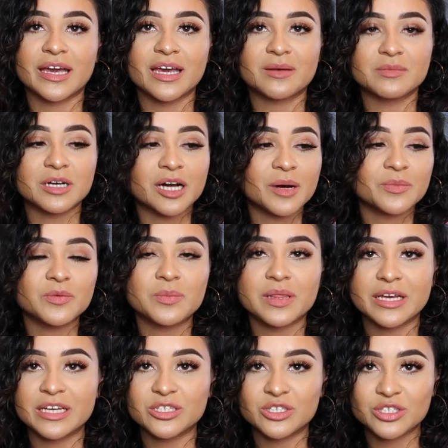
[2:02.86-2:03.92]
get him a couple
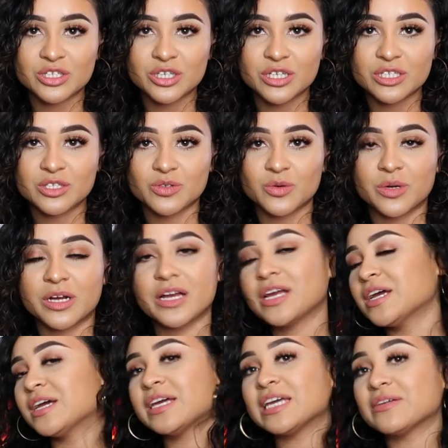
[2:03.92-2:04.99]
plain shirts or
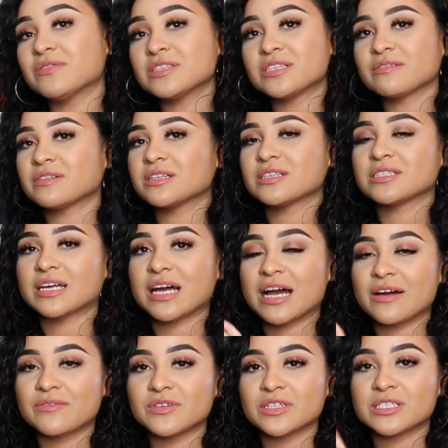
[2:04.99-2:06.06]
even stuff that doesn't
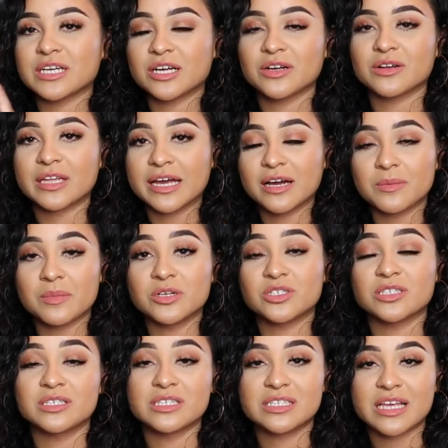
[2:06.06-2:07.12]
have like a
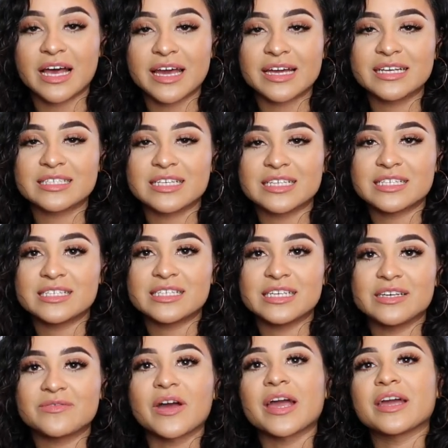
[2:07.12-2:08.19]
bunch of designs and
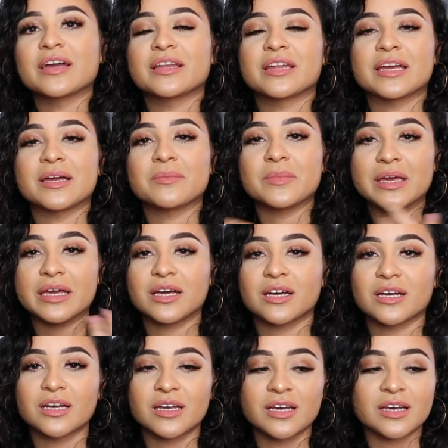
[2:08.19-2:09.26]
see if I can like make,
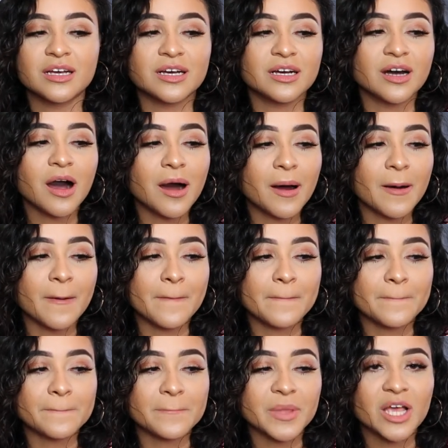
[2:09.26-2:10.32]

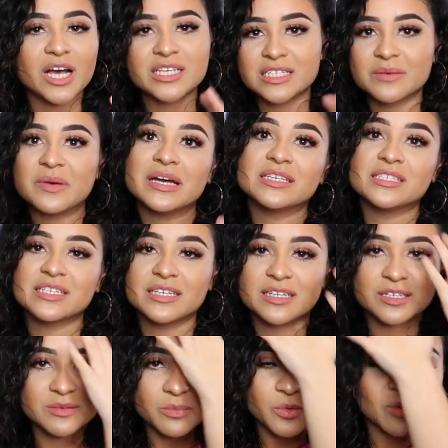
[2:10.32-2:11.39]
um, customize
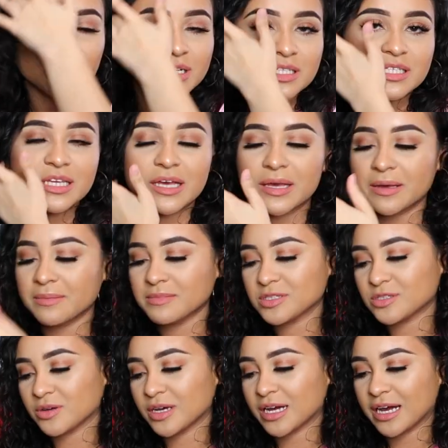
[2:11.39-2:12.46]
it more to him.
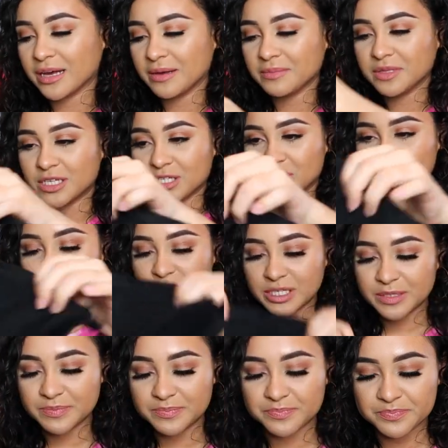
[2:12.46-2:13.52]
So I got him this
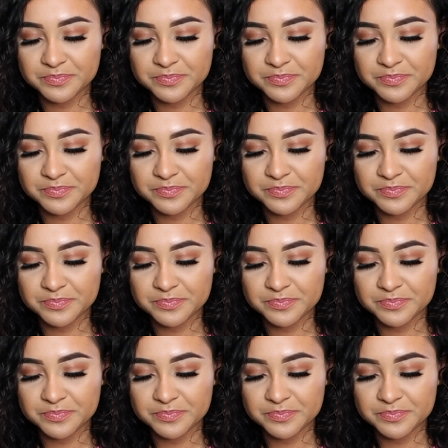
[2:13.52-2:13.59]
shirt.